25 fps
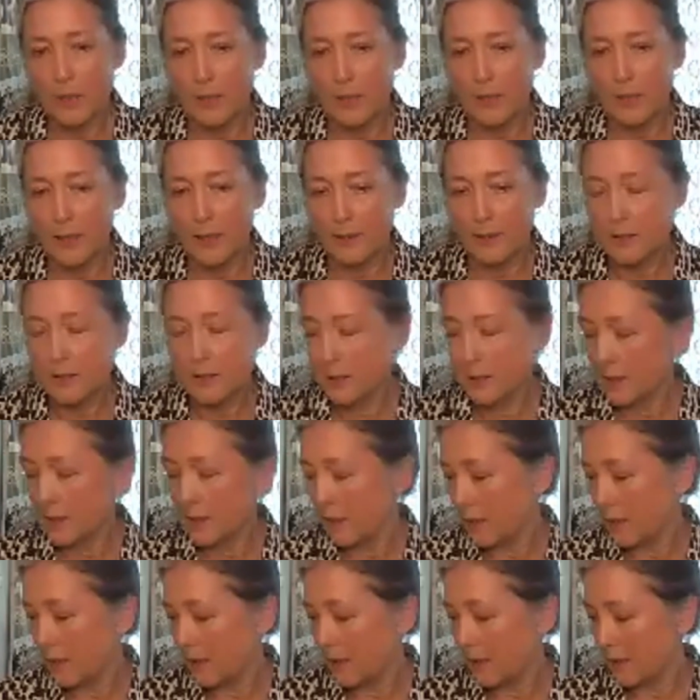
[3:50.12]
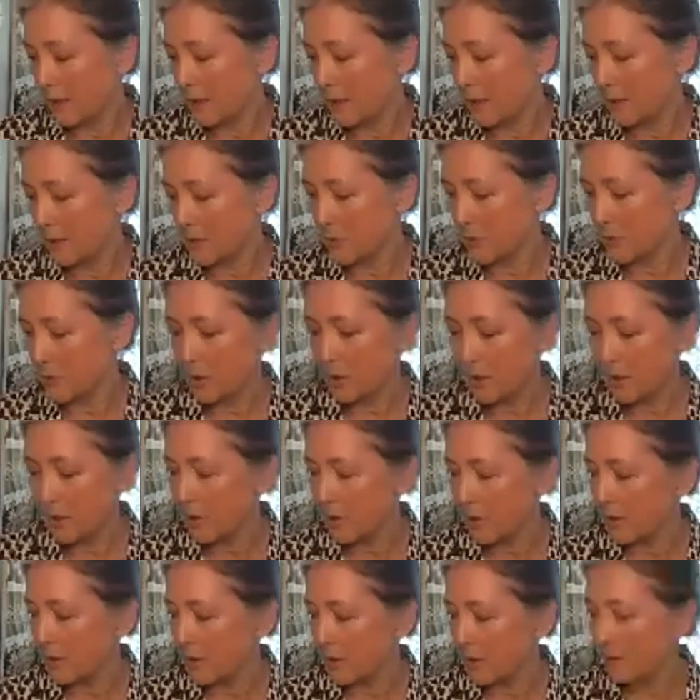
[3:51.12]
And his
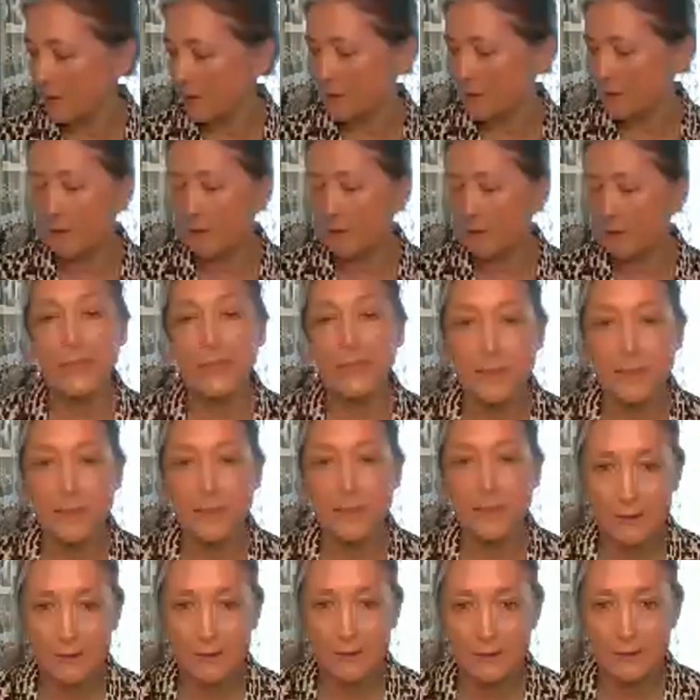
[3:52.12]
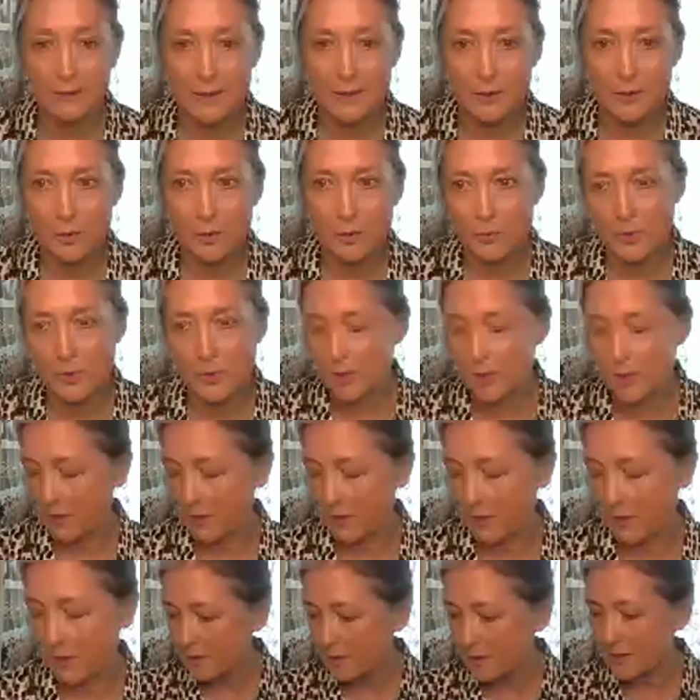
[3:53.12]
book is Healing
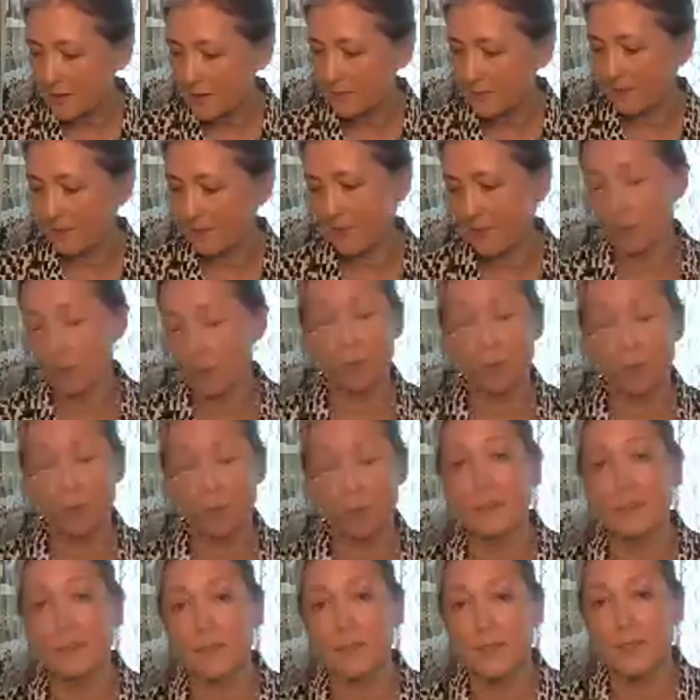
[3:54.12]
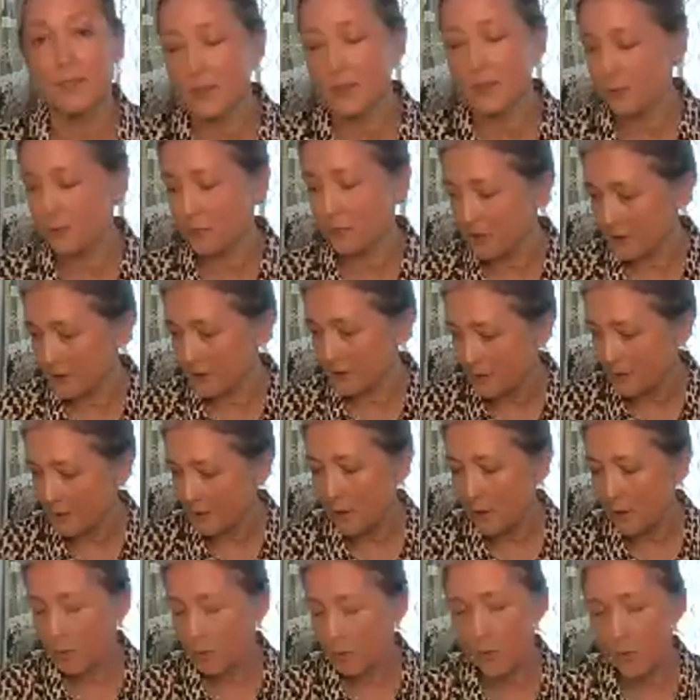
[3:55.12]
Resistance, a radically different
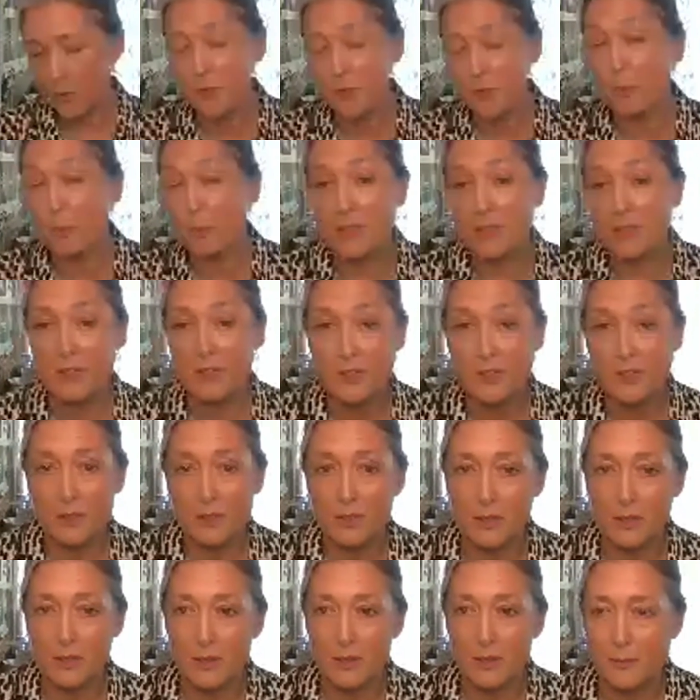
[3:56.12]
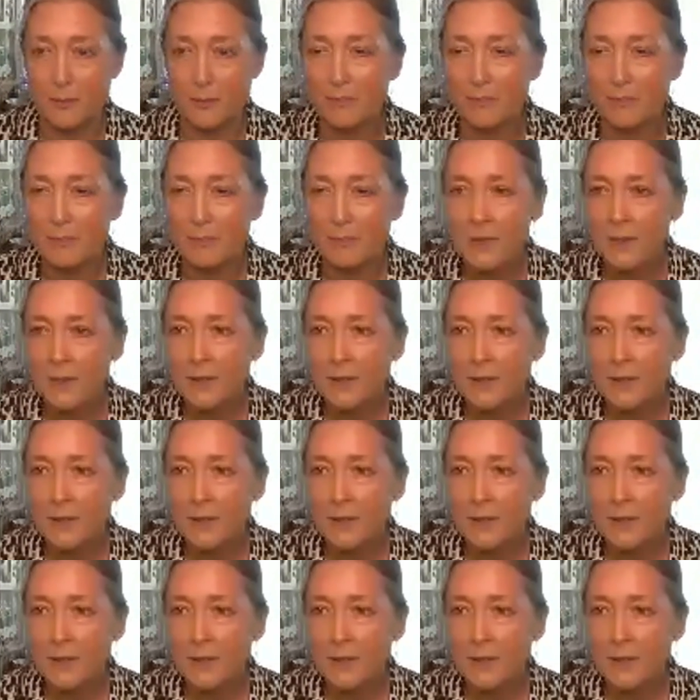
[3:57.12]
response to harm.